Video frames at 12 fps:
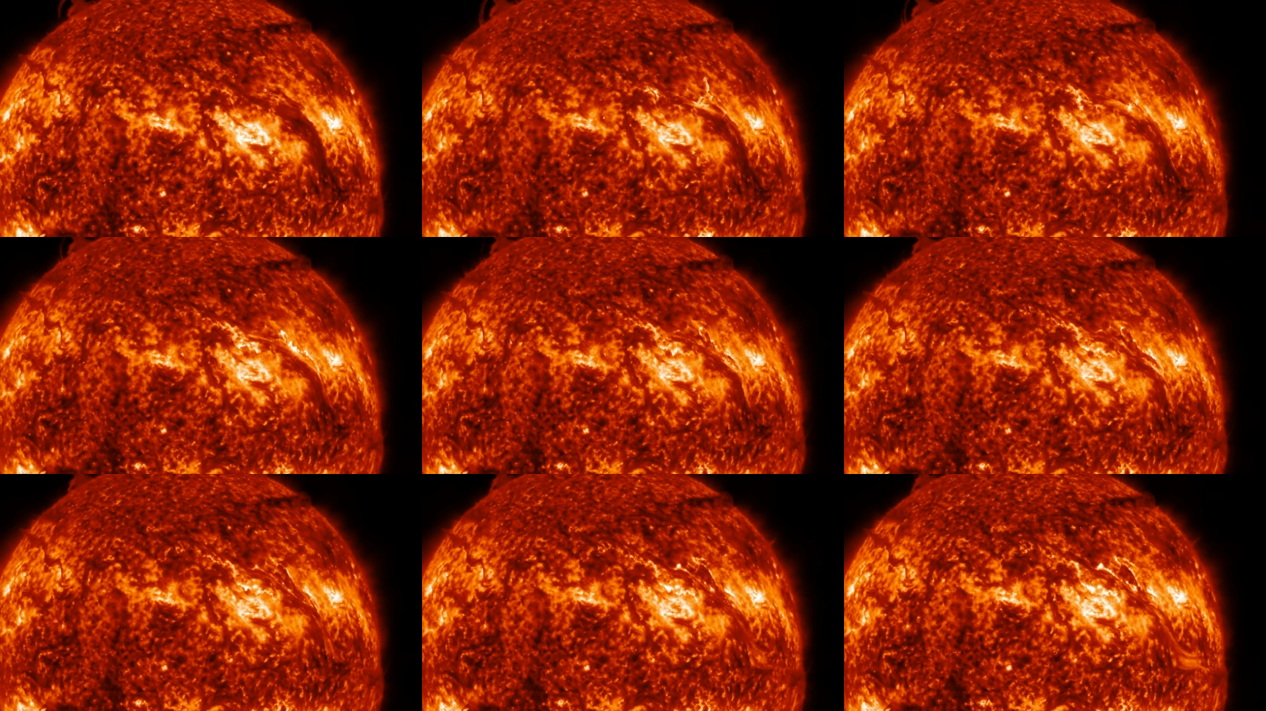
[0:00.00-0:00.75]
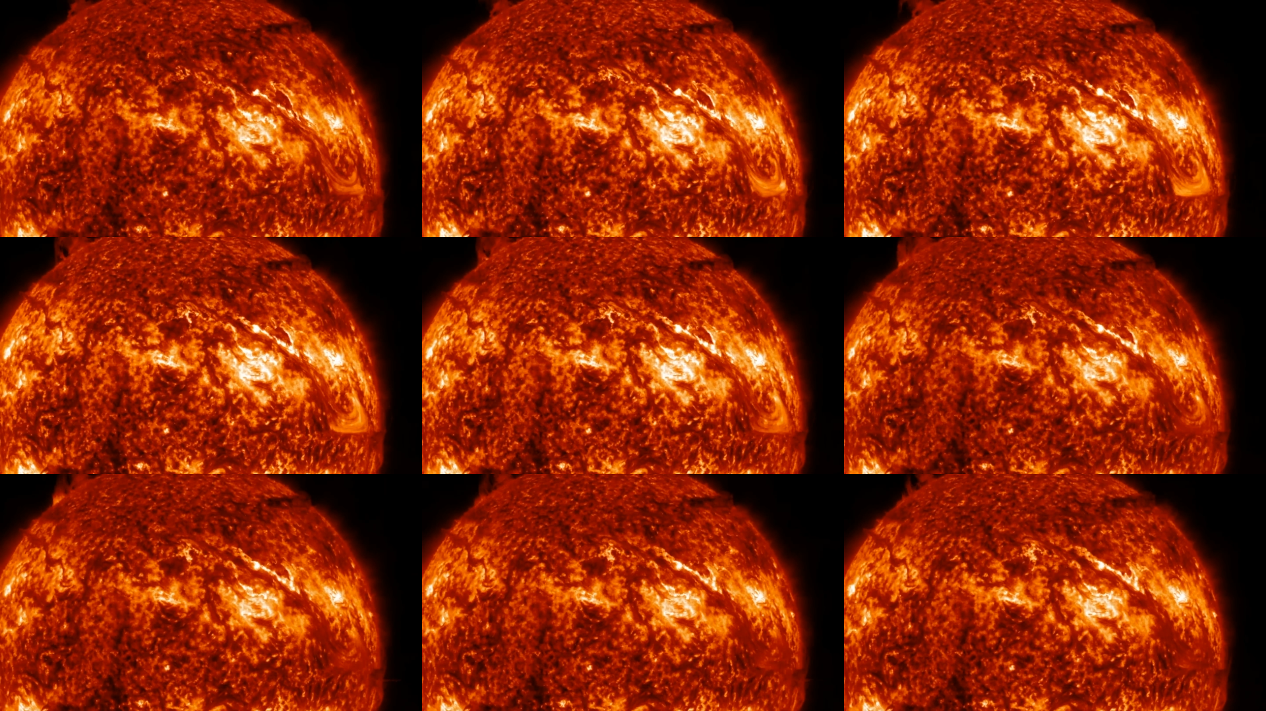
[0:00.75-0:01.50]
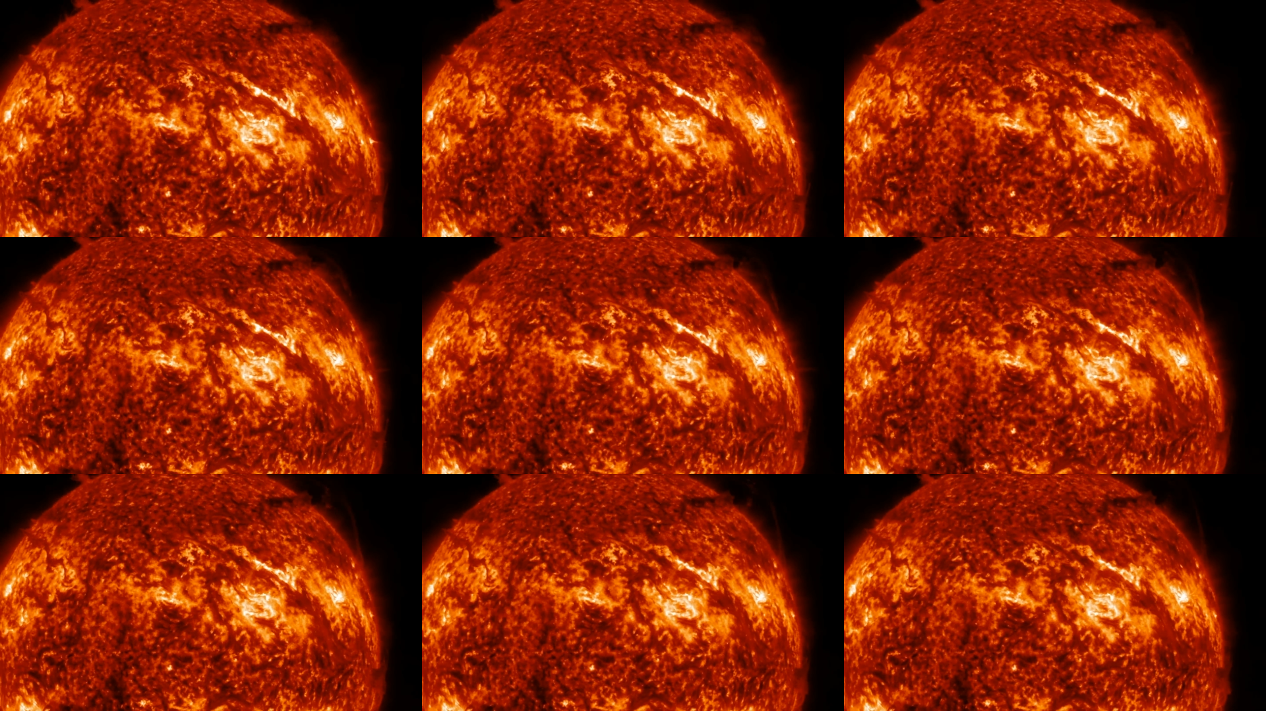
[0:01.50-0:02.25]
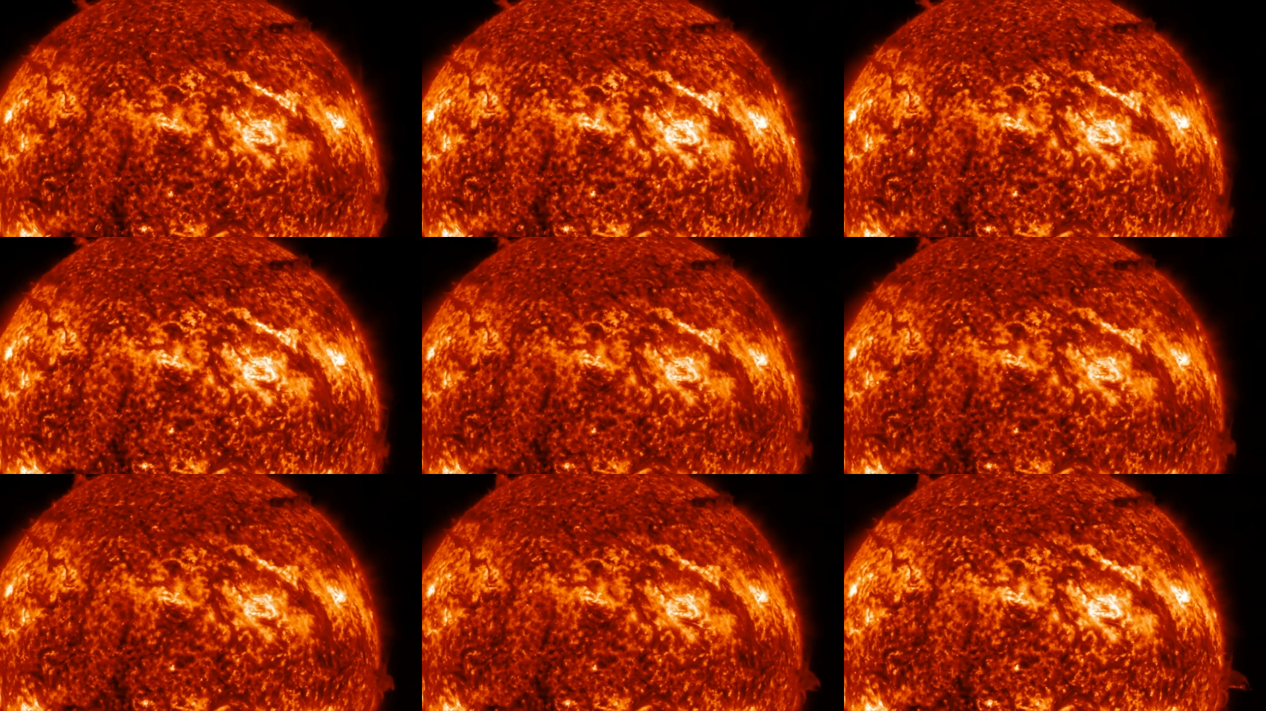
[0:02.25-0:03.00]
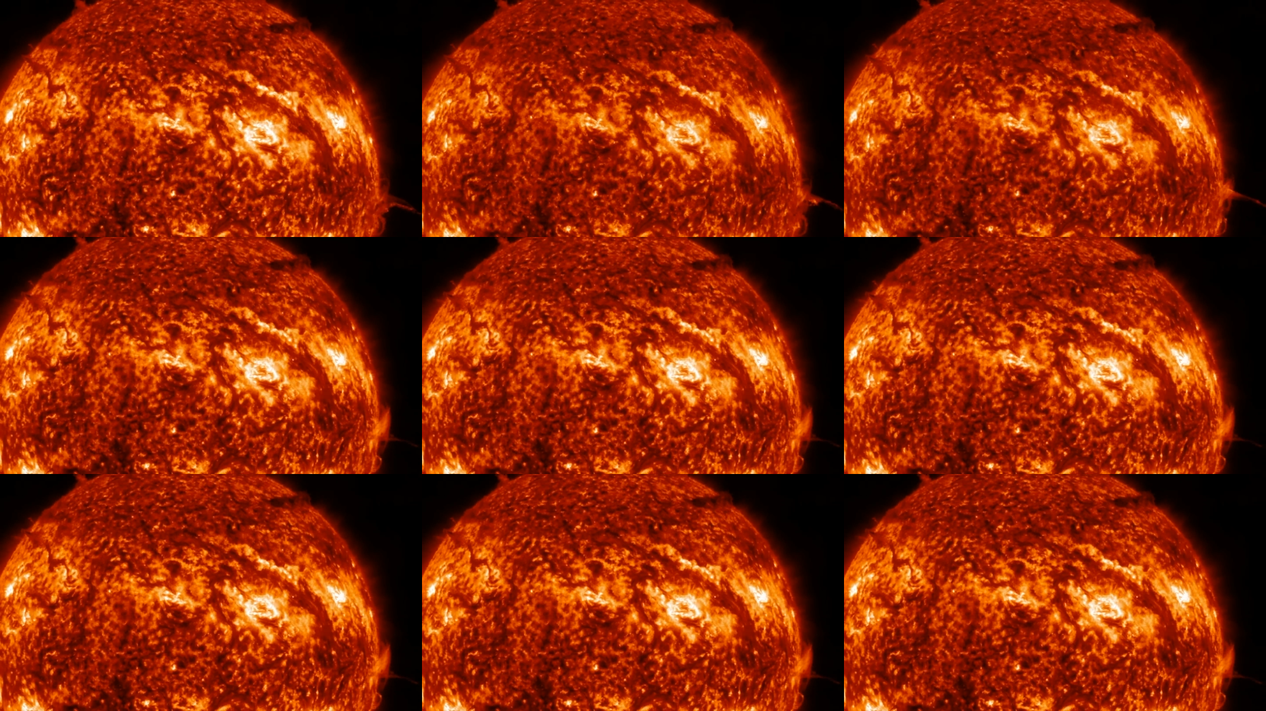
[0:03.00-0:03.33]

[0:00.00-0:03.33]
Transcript: [unreadable: no face in view]